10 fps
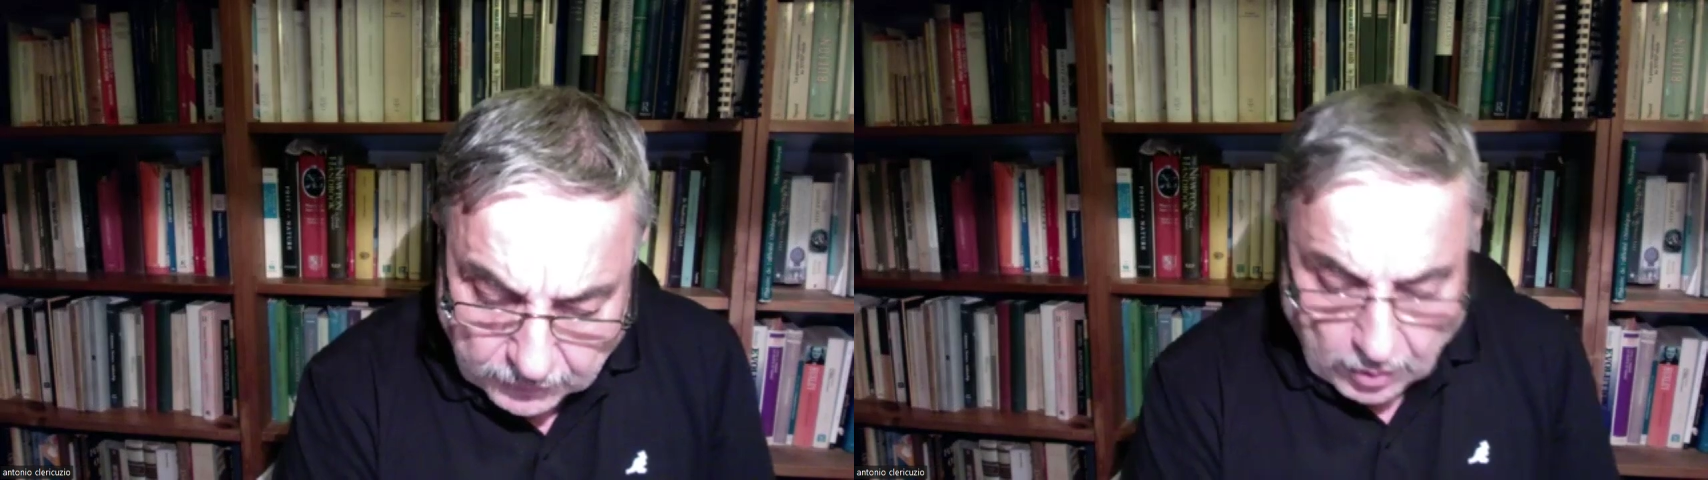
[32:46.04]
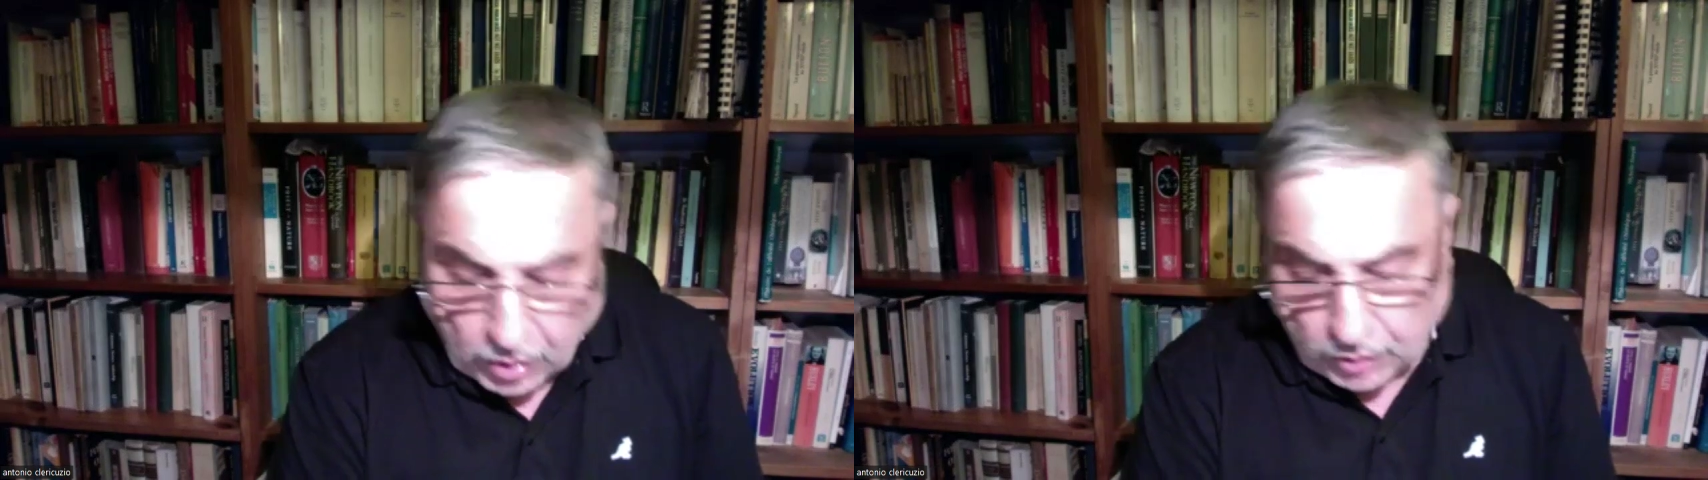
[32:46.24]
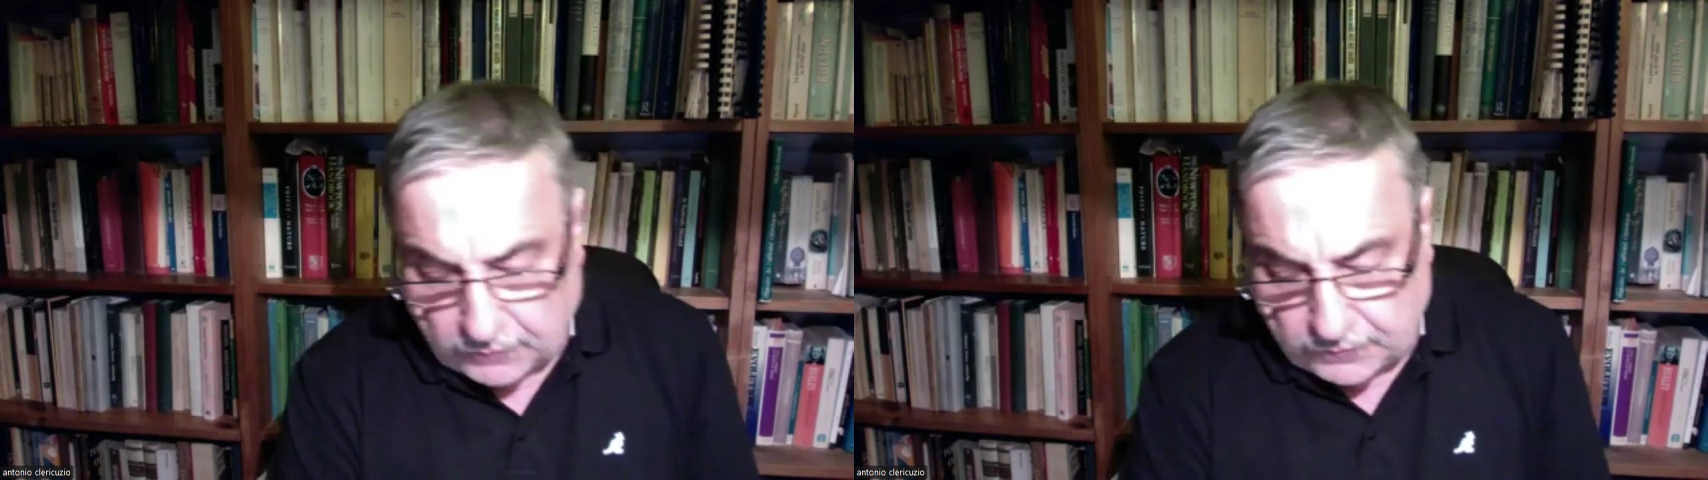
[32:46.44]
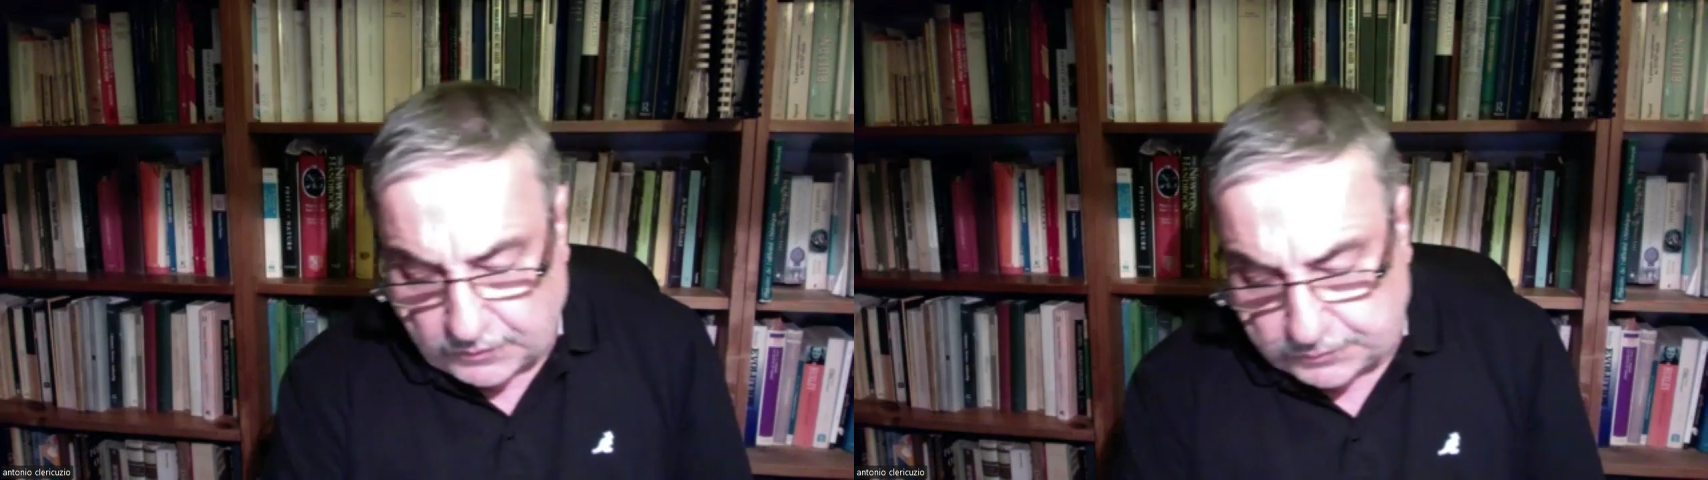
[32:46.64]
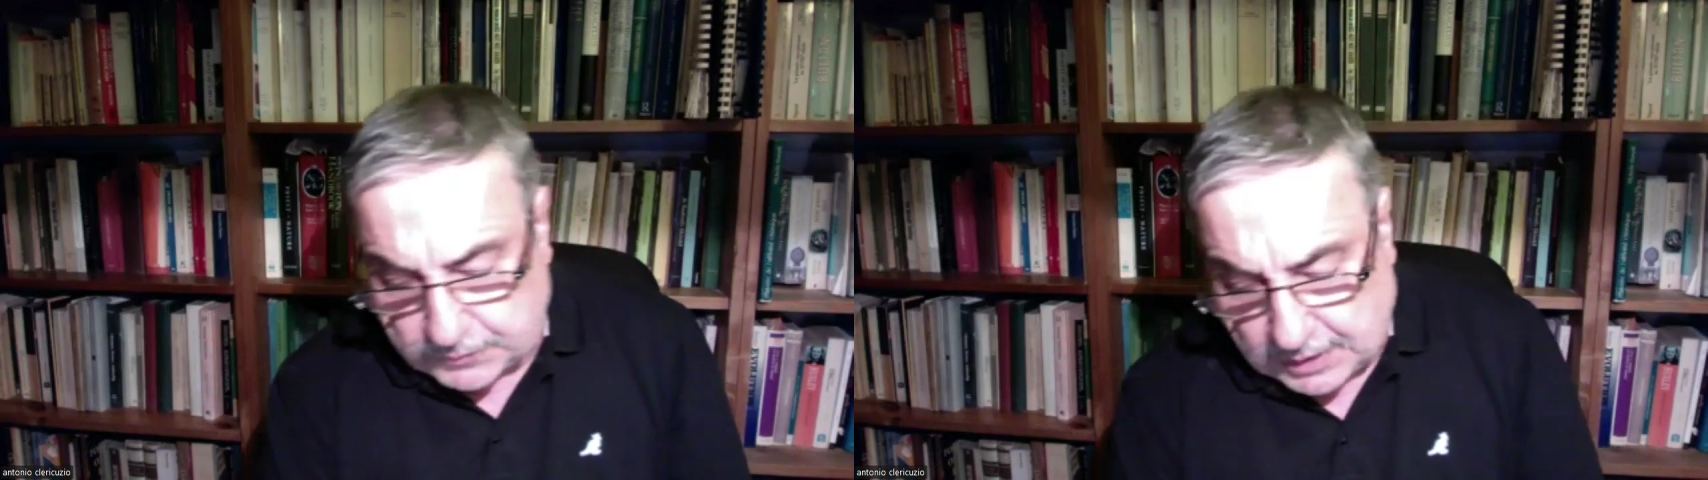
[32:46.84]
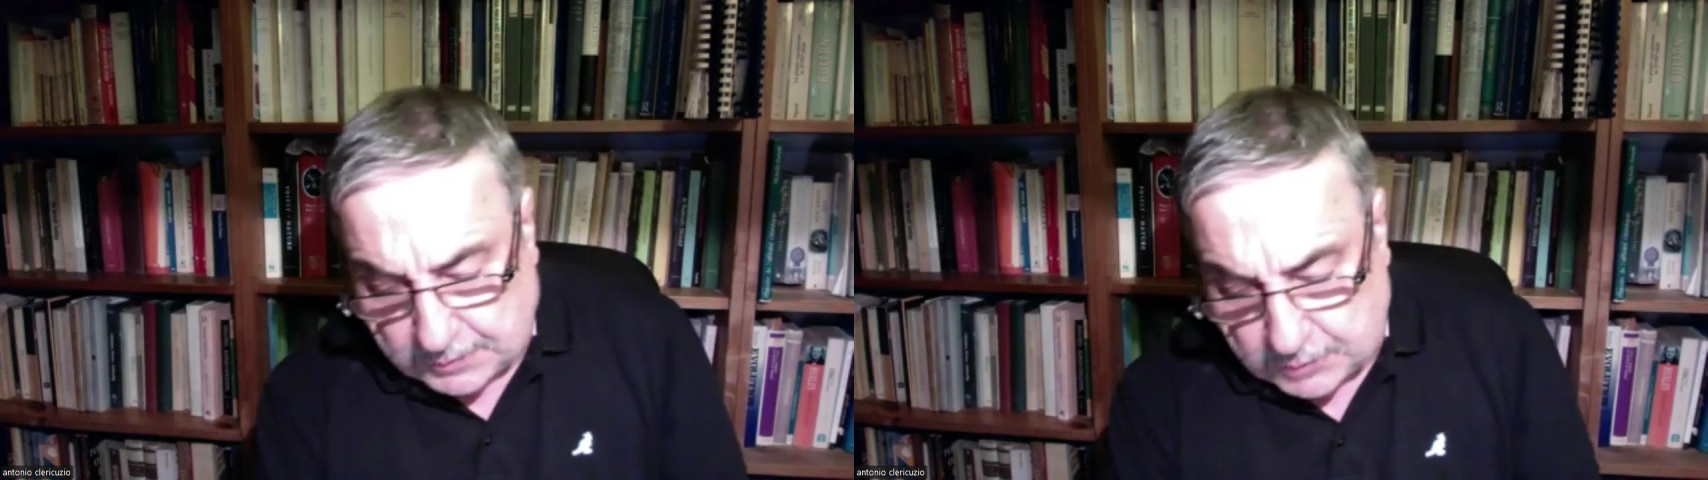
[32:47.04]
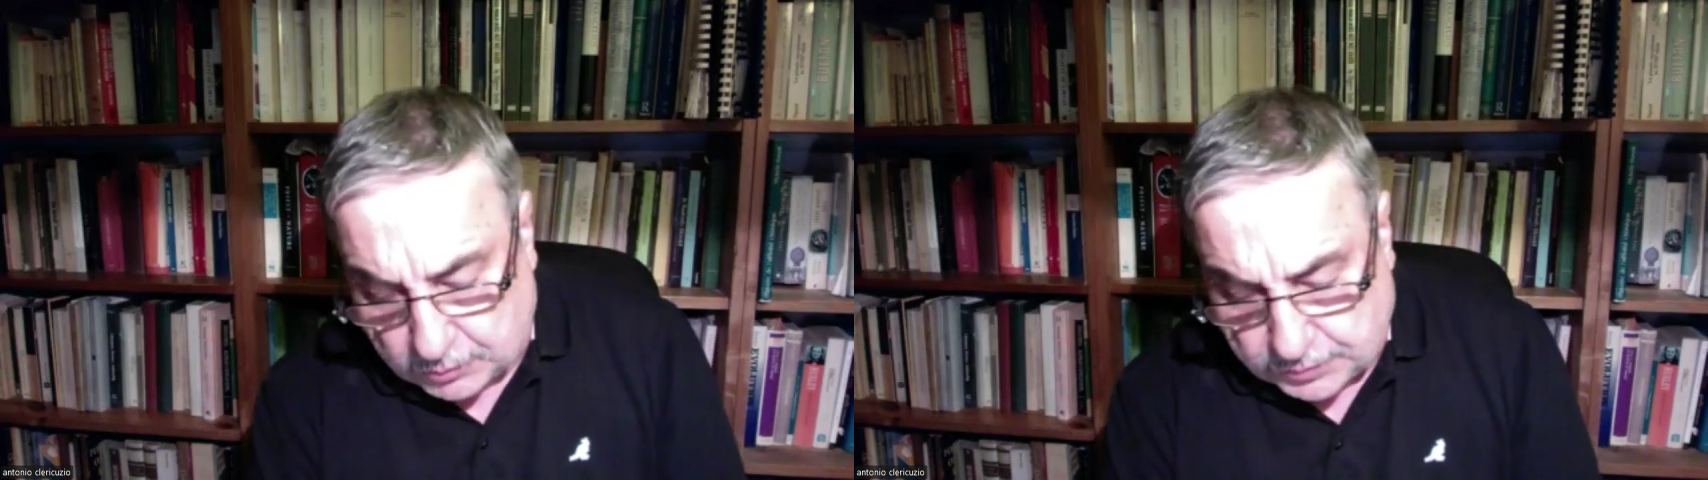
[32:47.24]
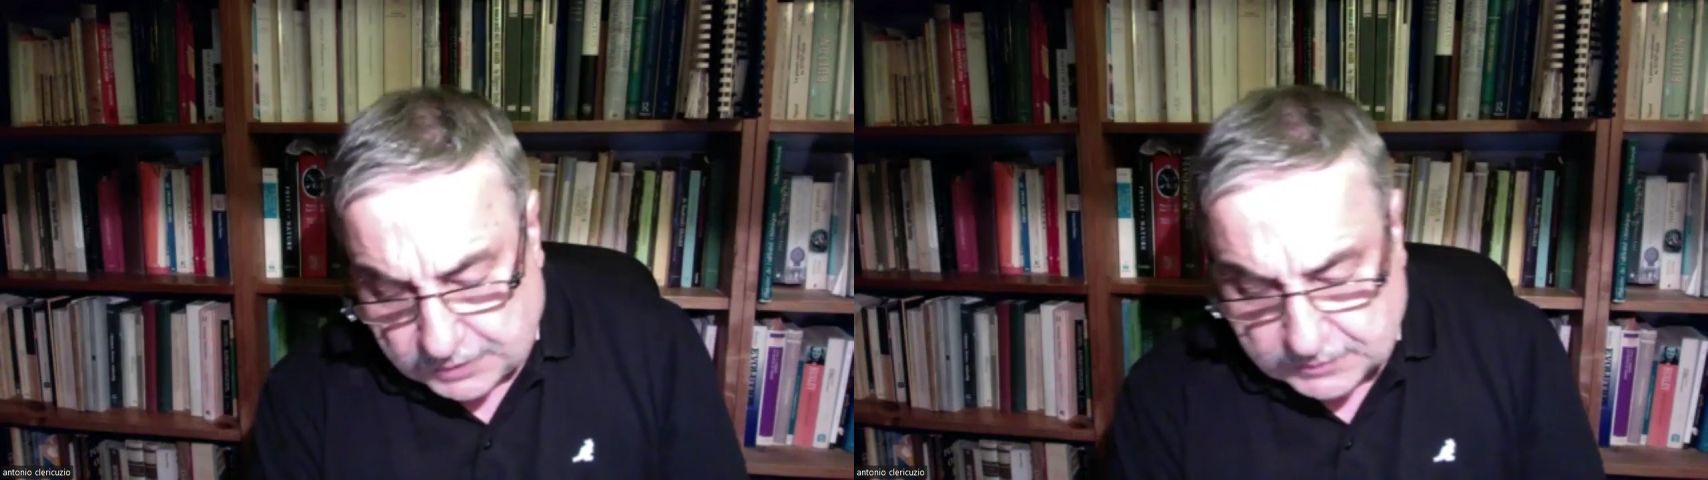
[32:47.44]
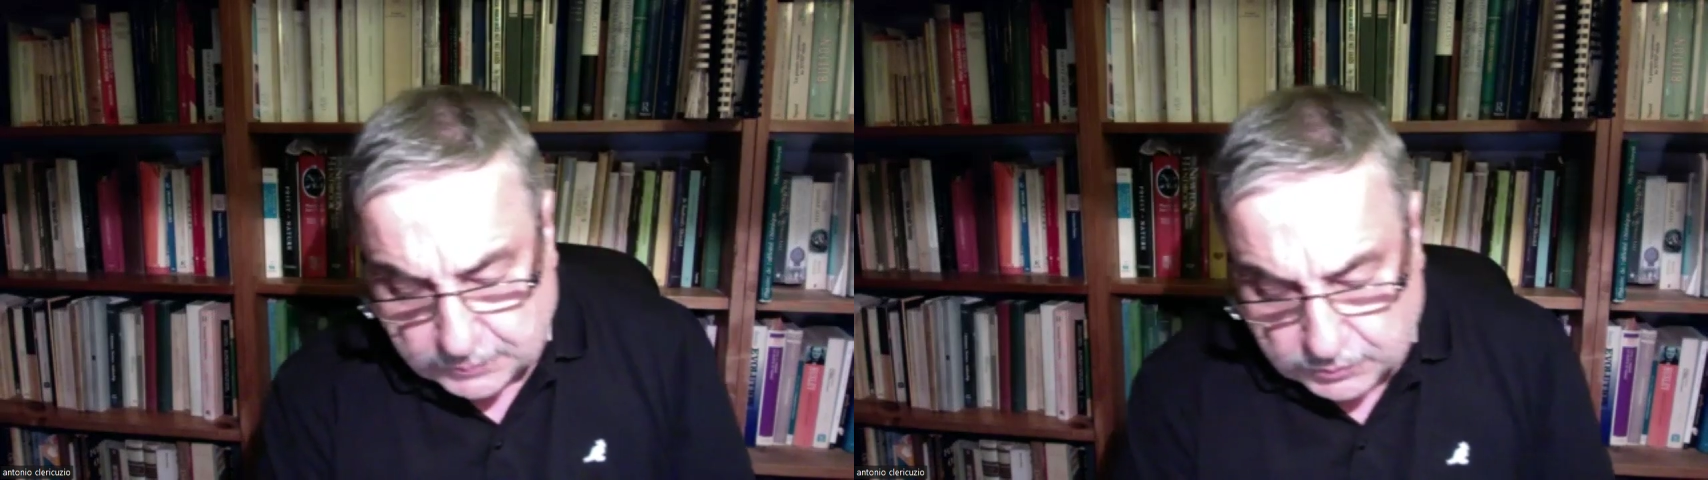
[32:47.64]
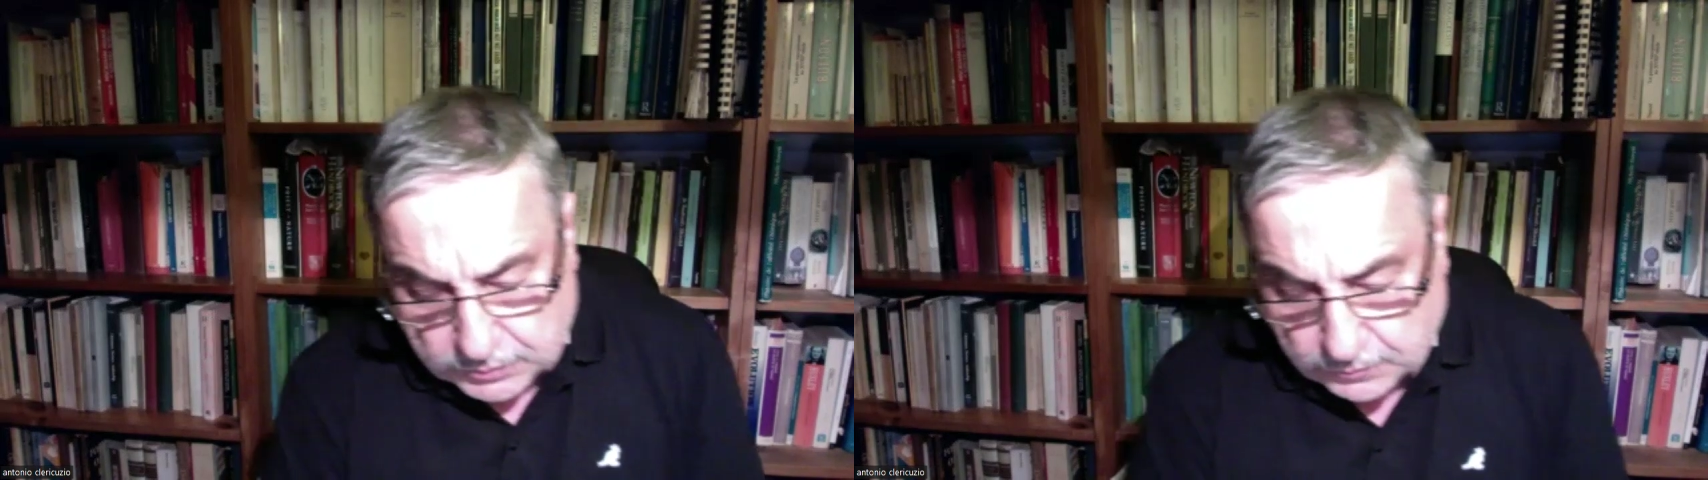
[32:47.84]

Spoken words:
of chemical principles